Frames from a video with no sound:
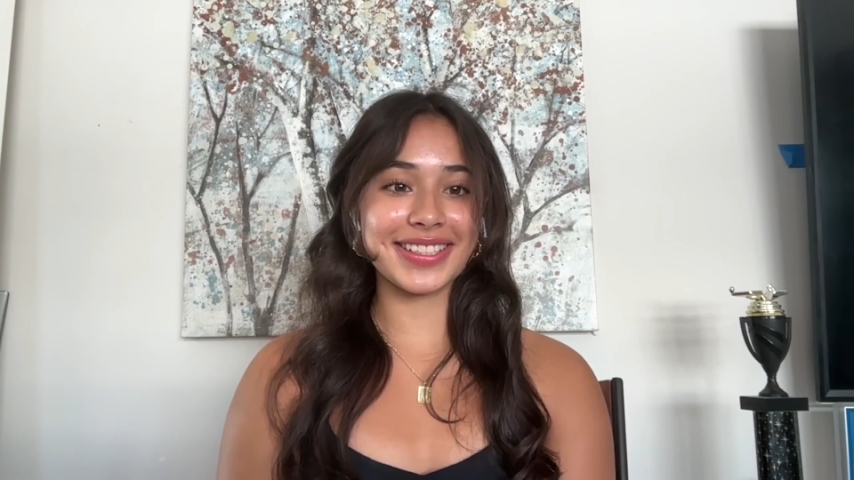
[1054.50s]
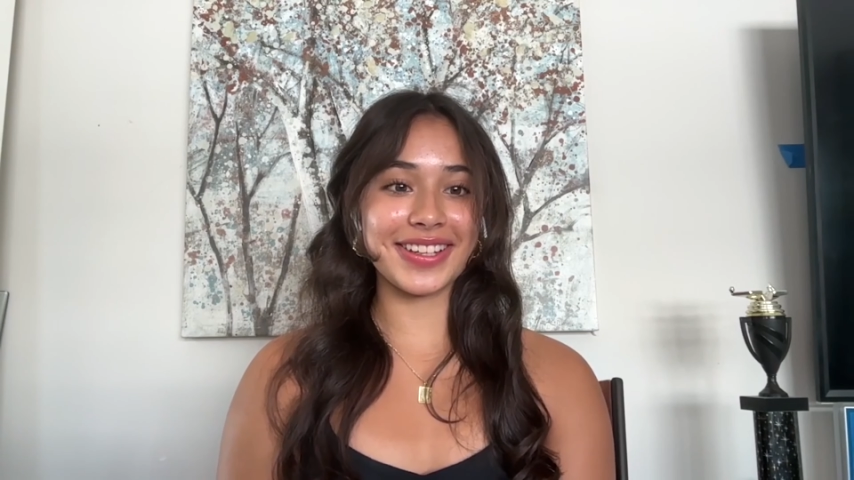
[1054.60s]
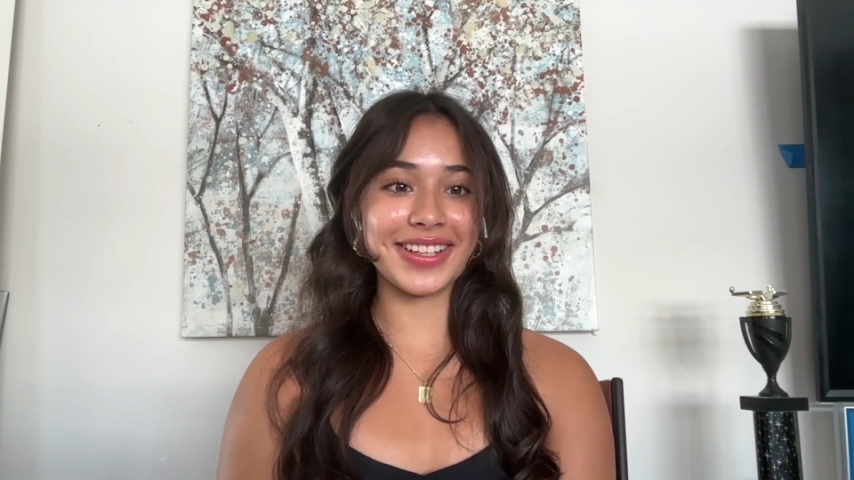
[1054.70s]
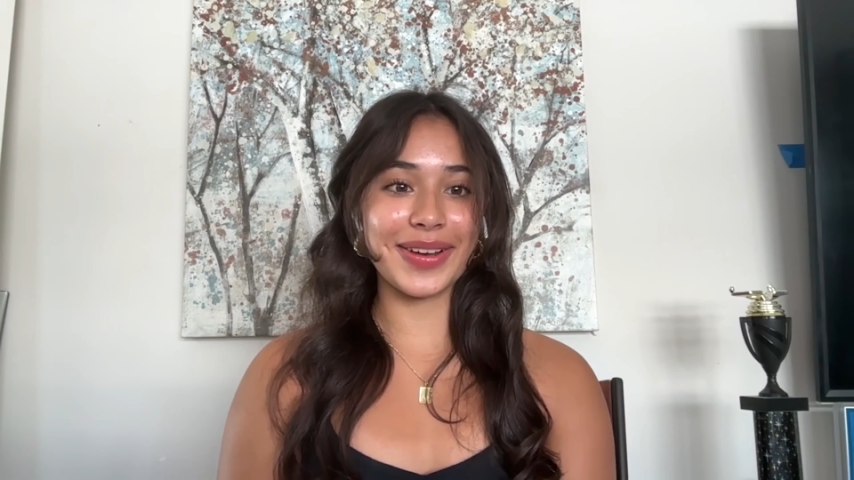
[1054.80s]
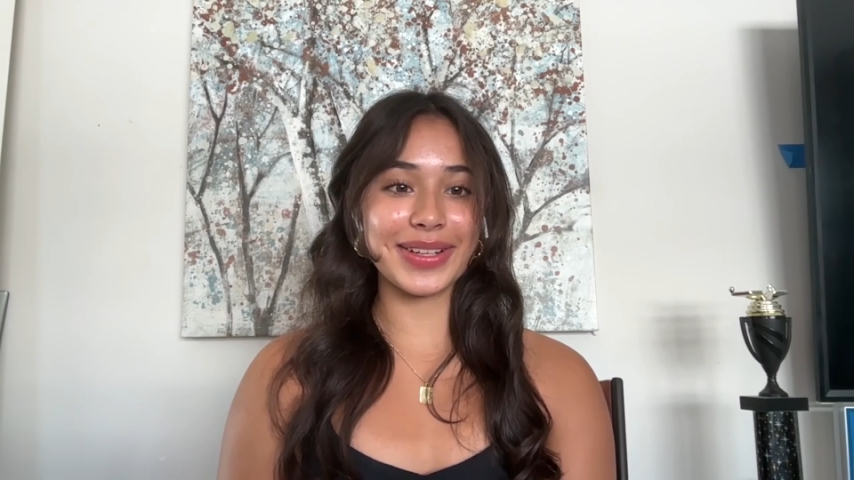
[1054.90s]

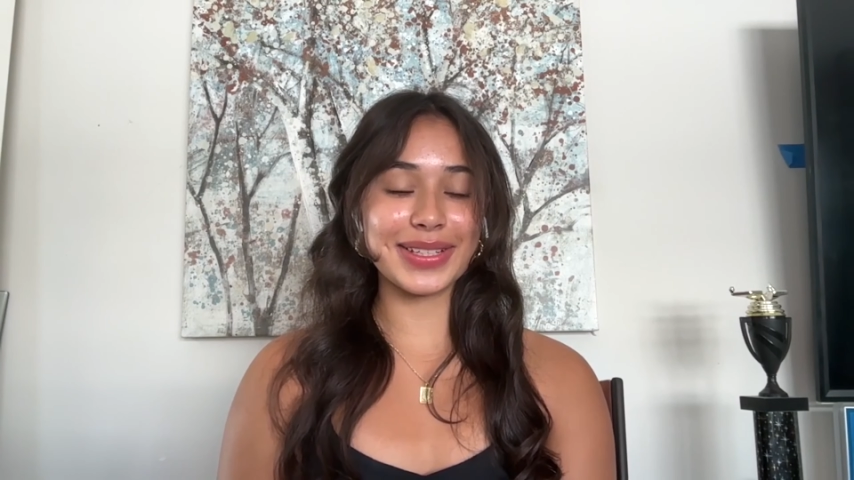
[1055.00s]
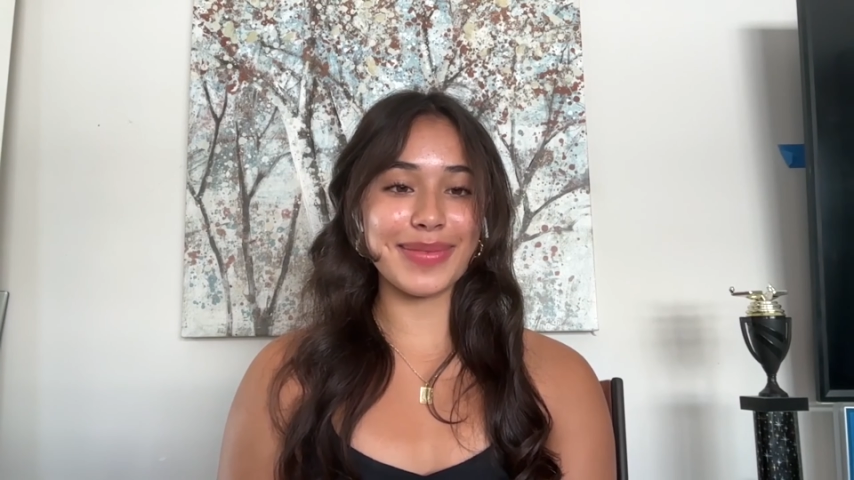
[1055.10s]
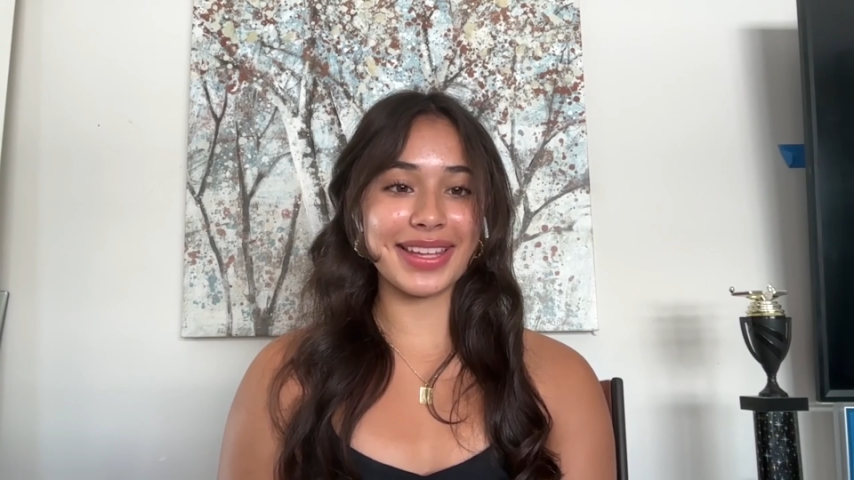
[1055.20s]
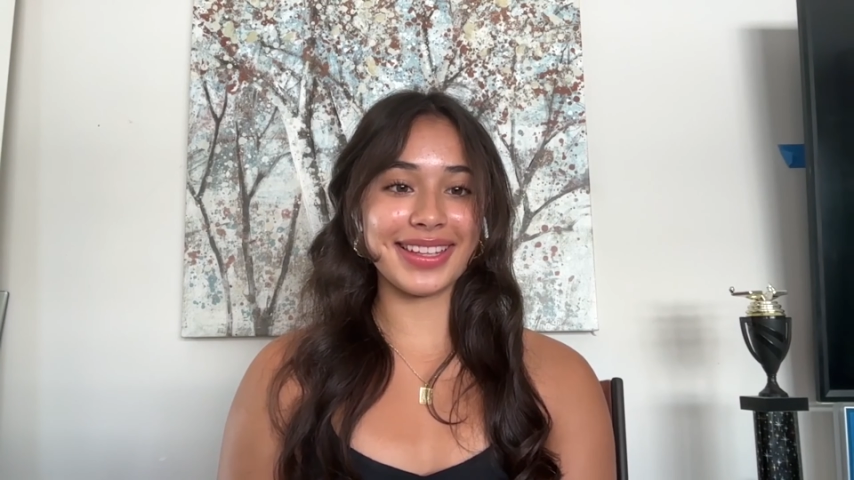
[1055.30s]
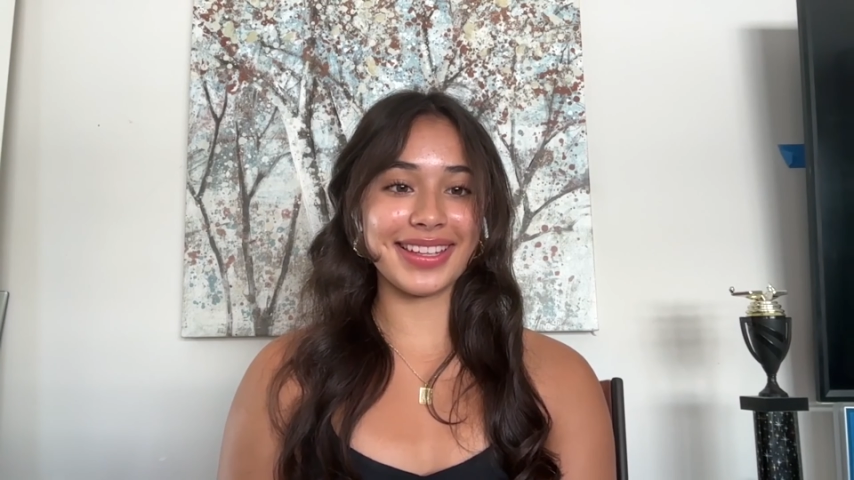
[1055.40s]
started going to
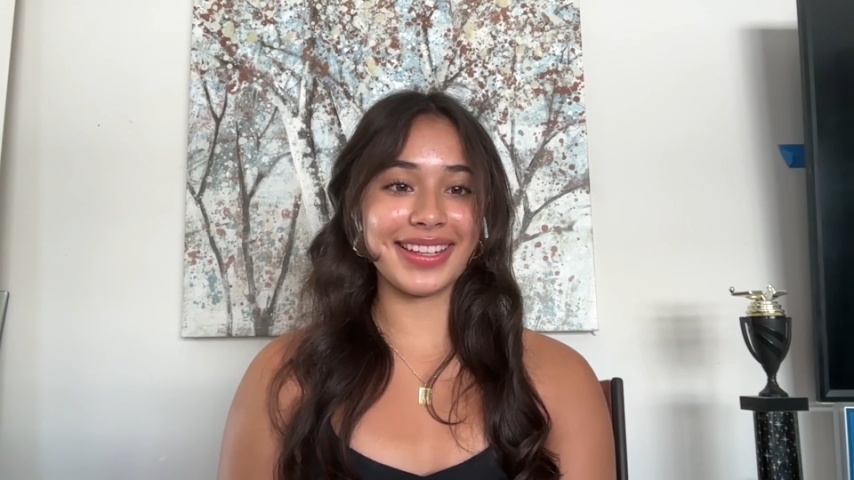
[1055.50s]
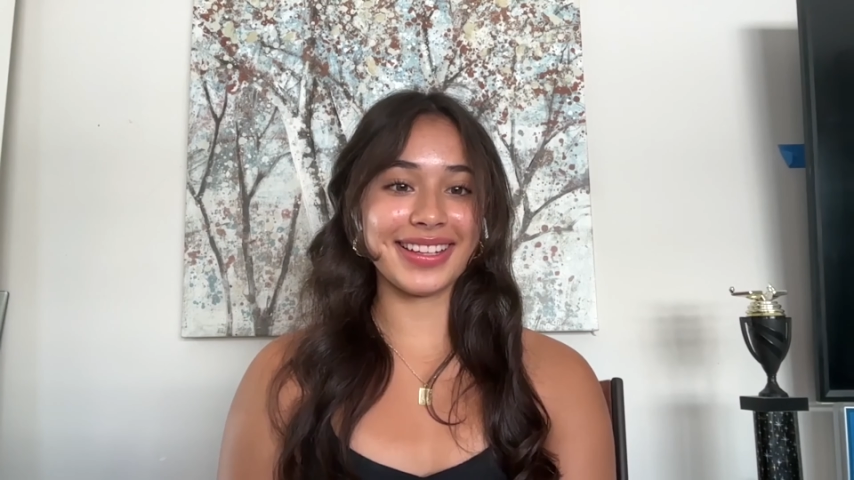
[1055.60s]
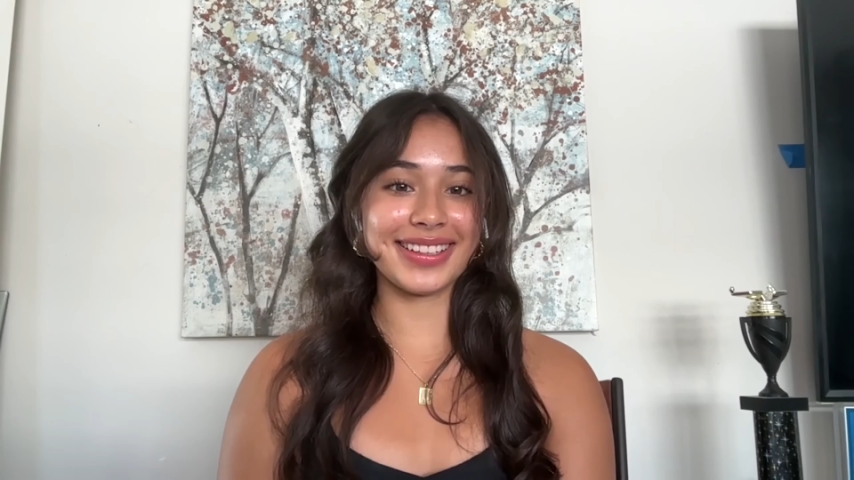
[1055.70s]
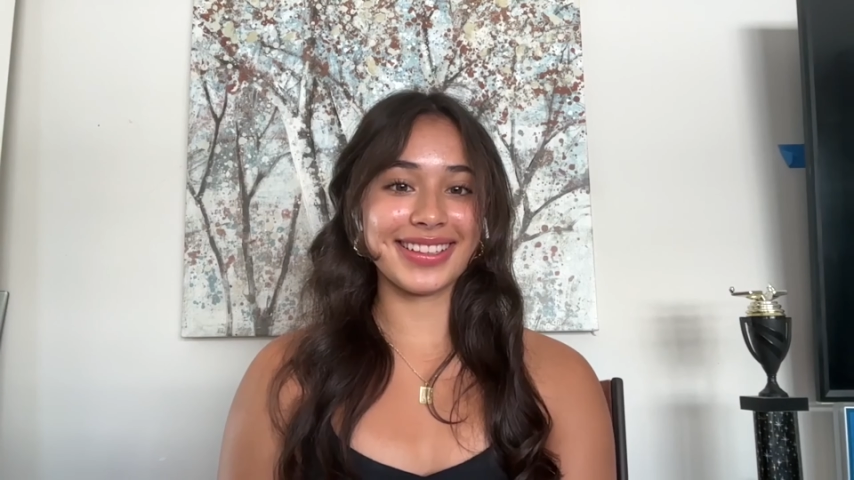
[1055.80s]
method,